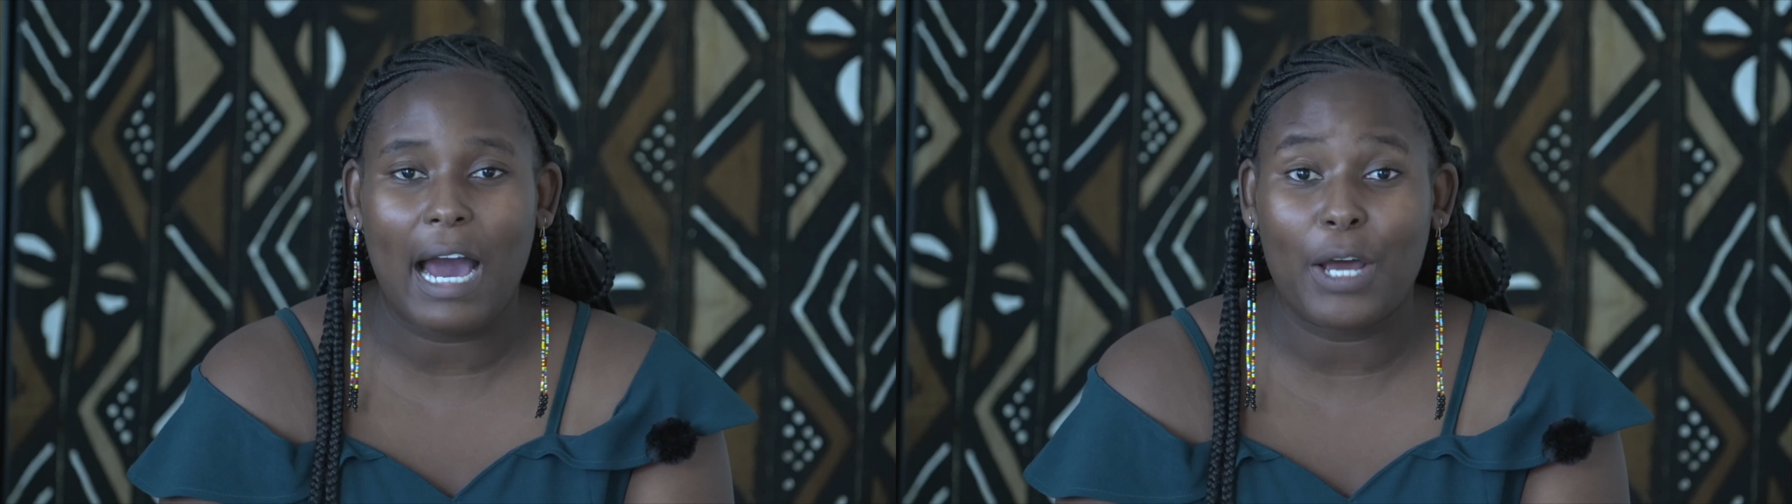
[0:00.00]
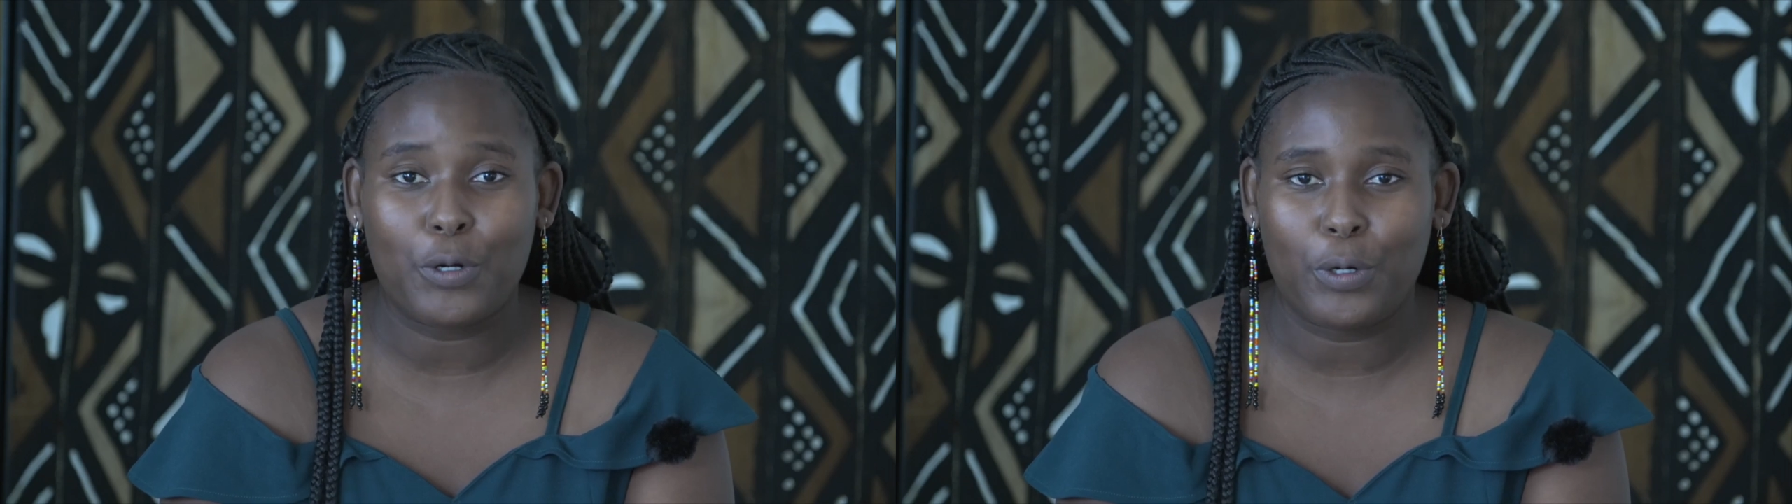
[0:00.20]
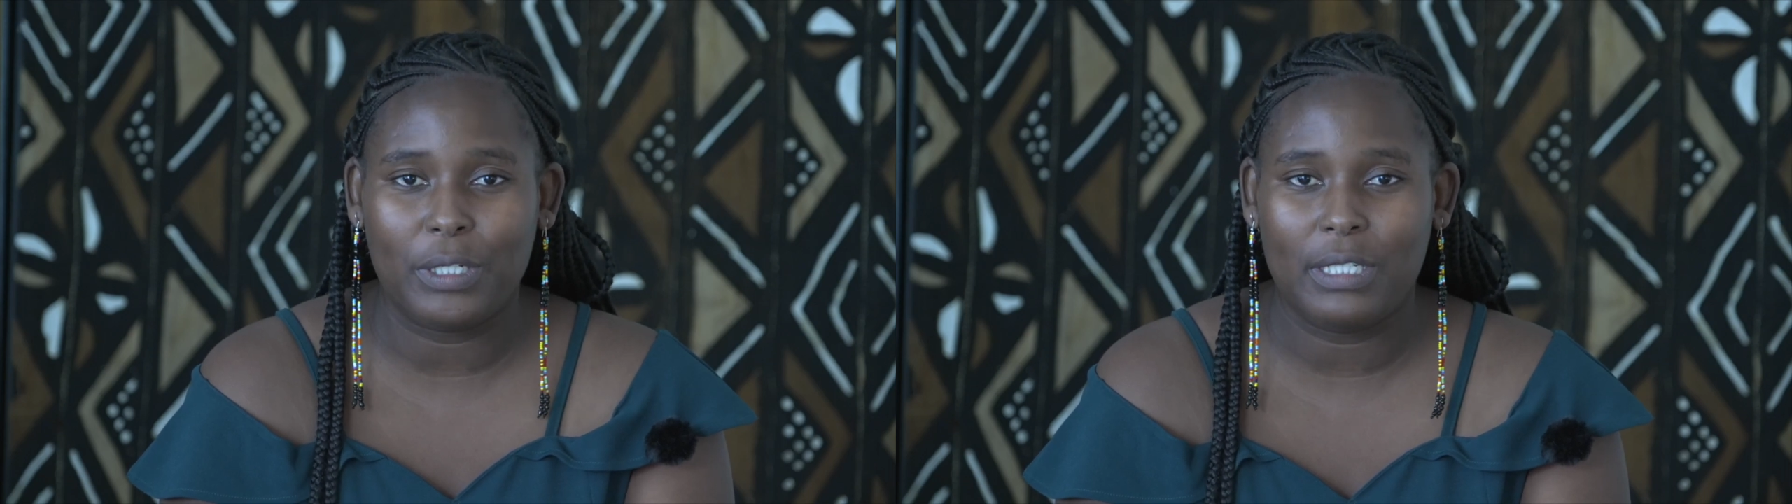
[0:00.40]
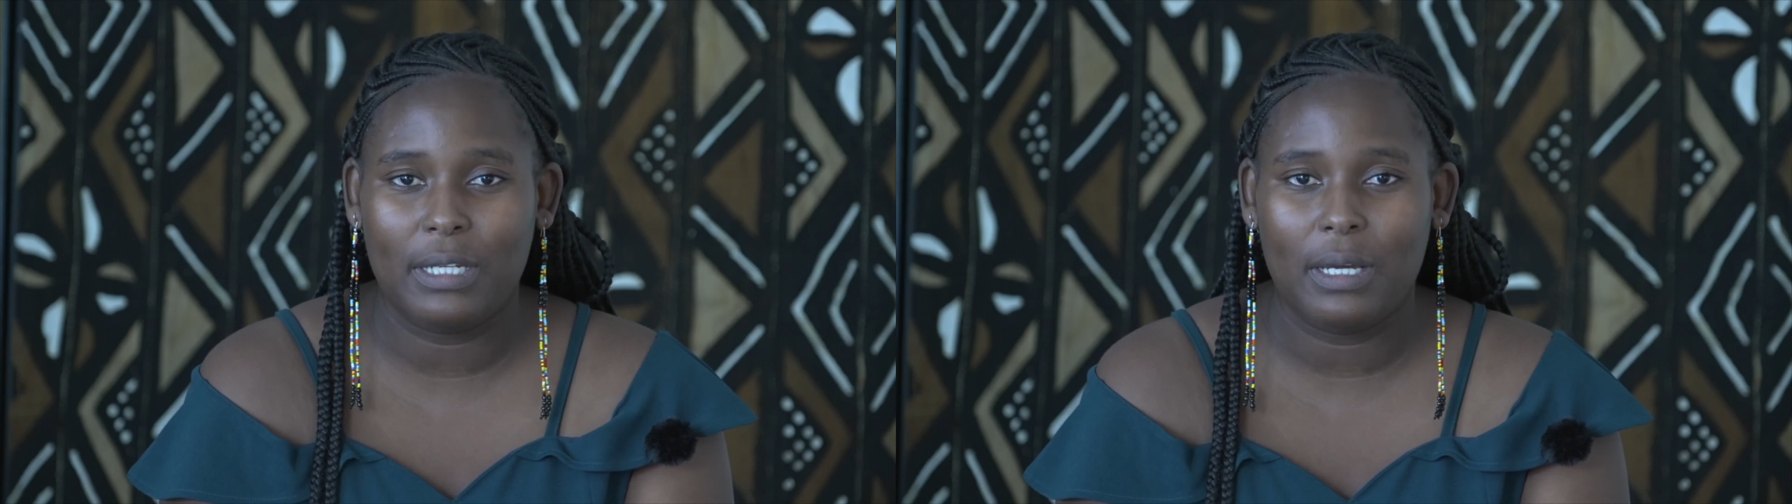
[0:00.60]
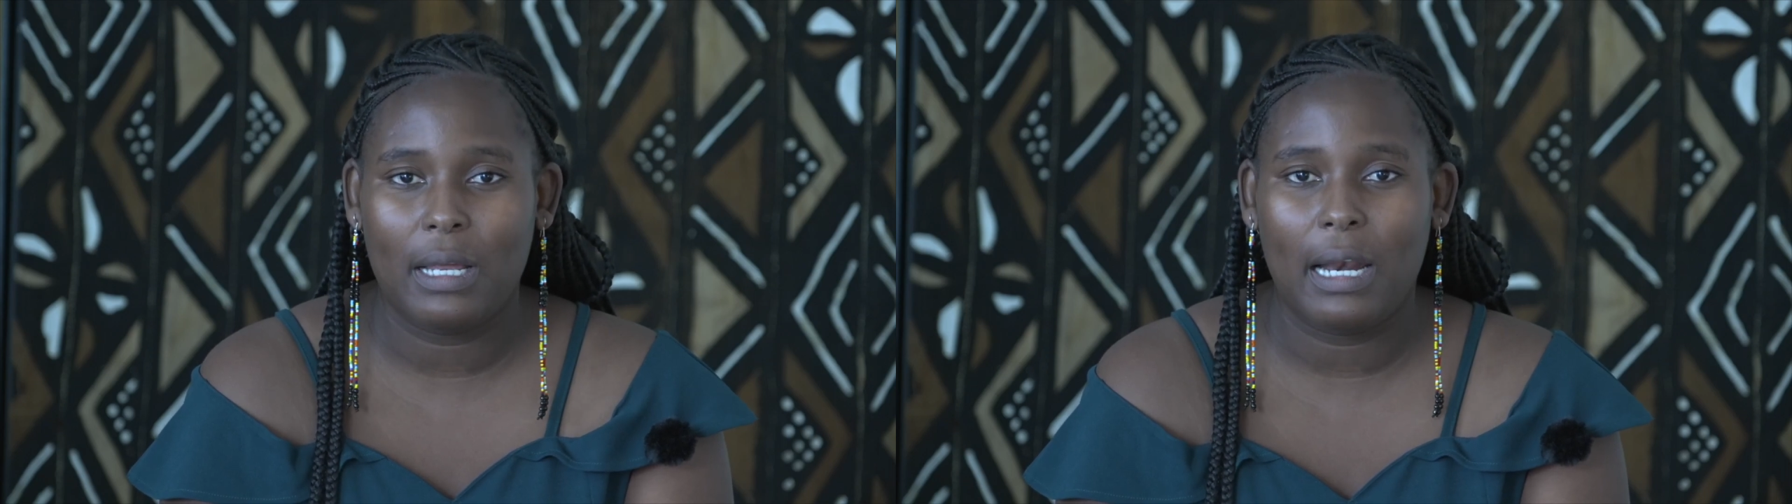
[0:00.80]
a road,
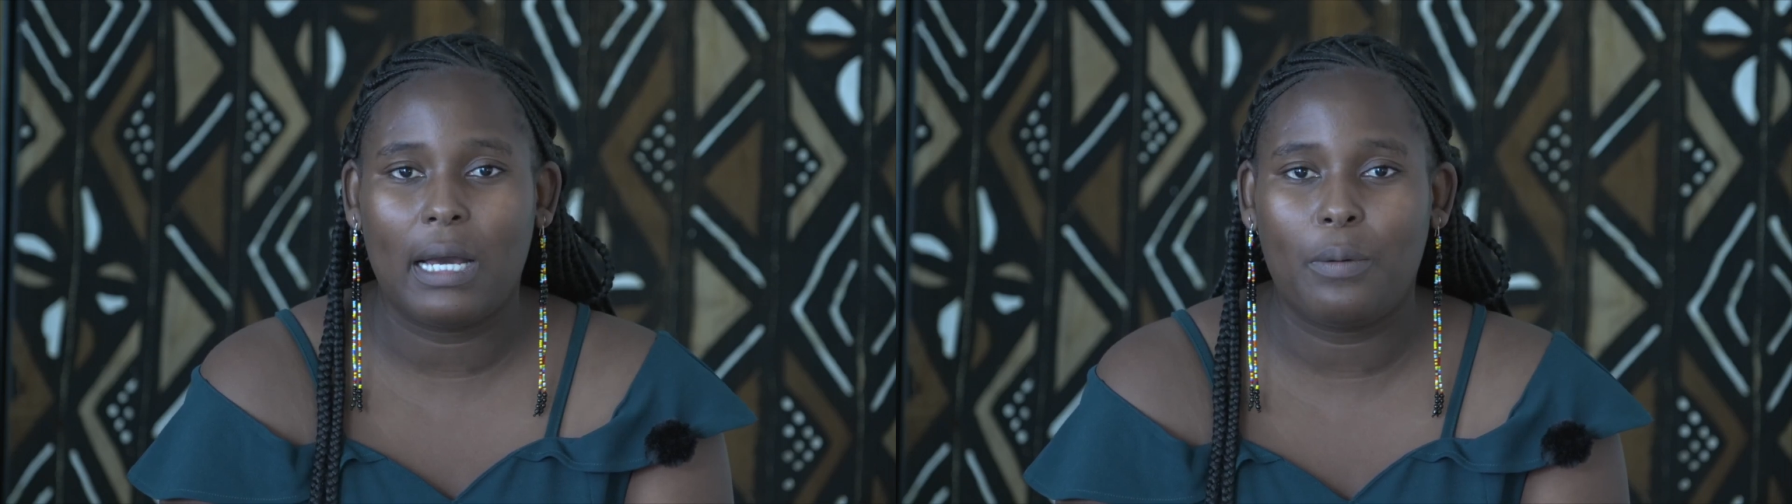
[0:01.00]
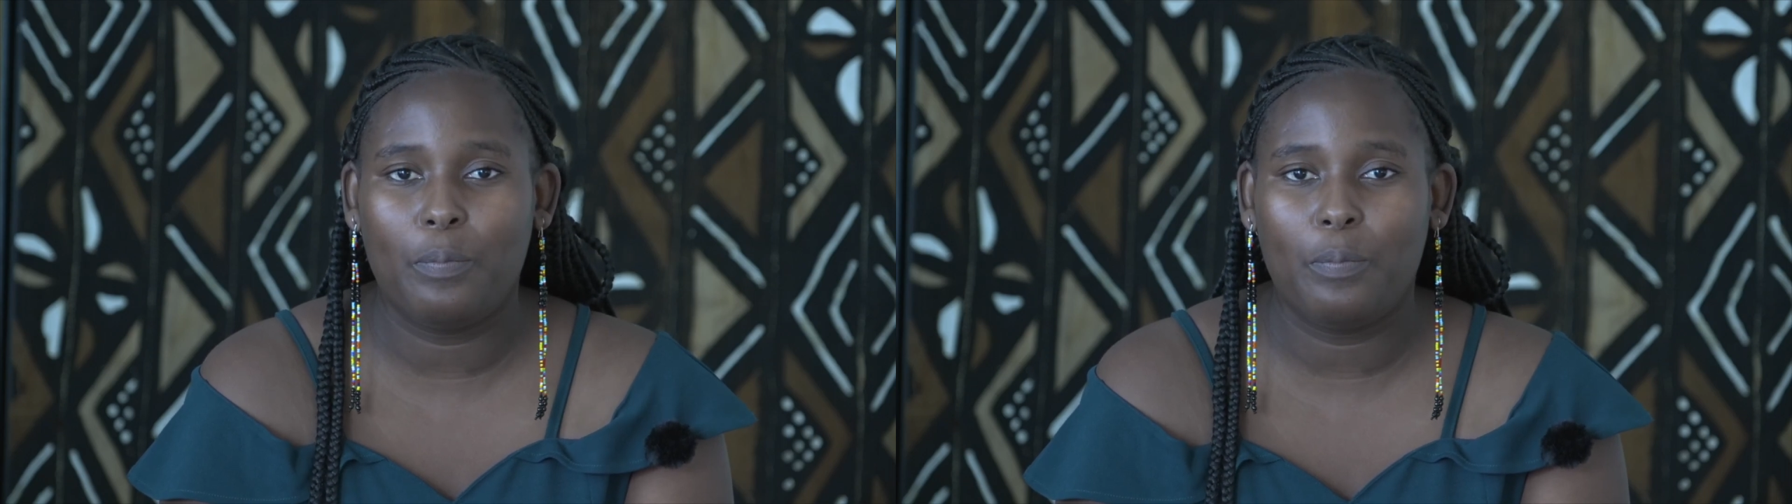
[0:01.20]
like